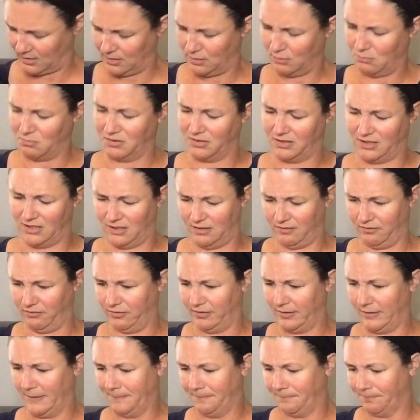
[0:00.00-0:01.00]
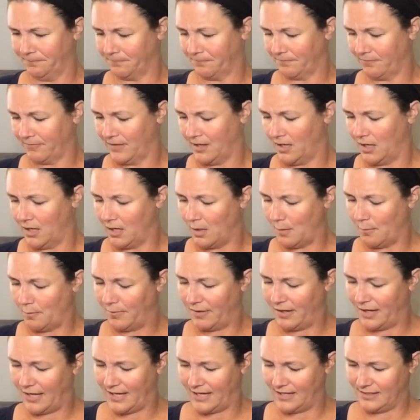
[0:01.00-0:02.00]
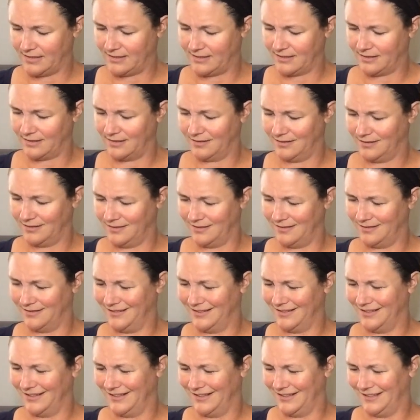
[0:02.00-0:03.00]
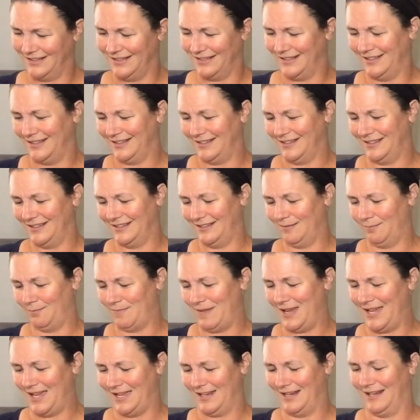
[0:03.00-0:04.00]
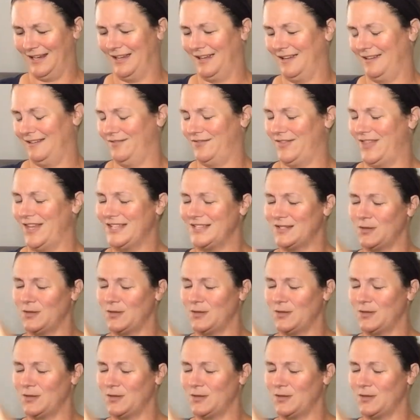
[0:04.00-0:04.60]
I do believe, but man, if